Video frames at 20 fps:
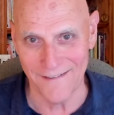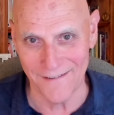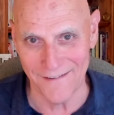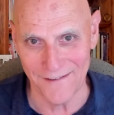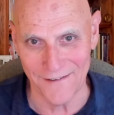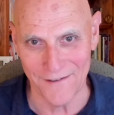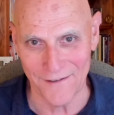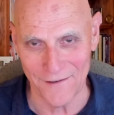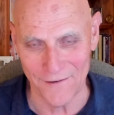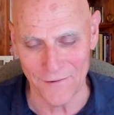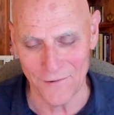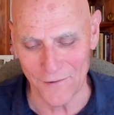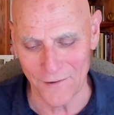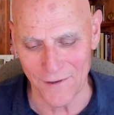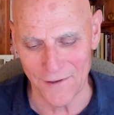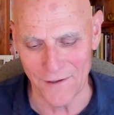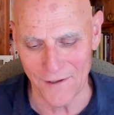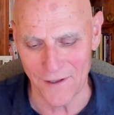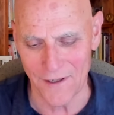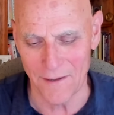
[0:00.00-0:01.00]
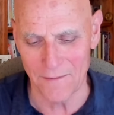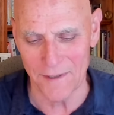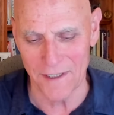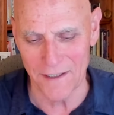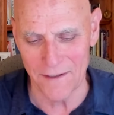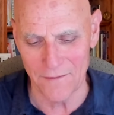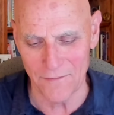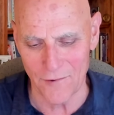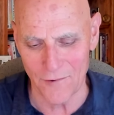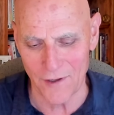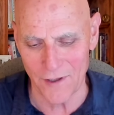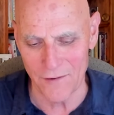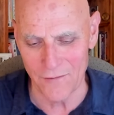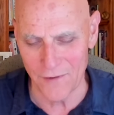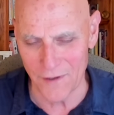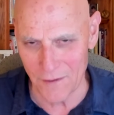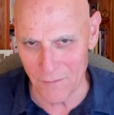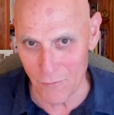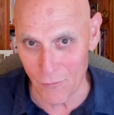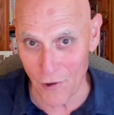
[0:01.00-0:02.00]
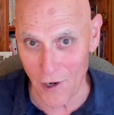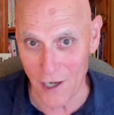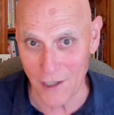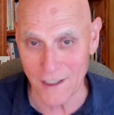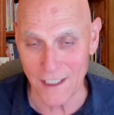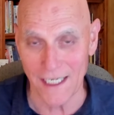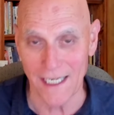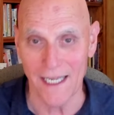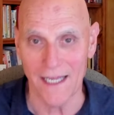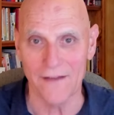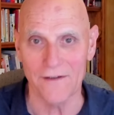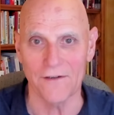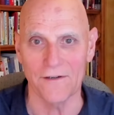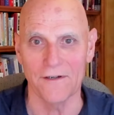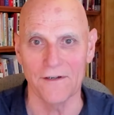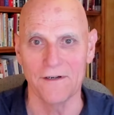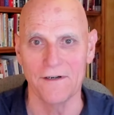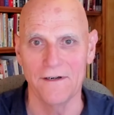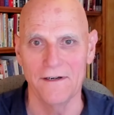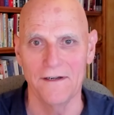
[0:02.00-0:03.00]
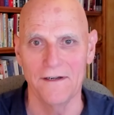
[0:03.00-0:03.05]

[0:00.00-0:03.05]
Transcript: and the company I'm working with brought together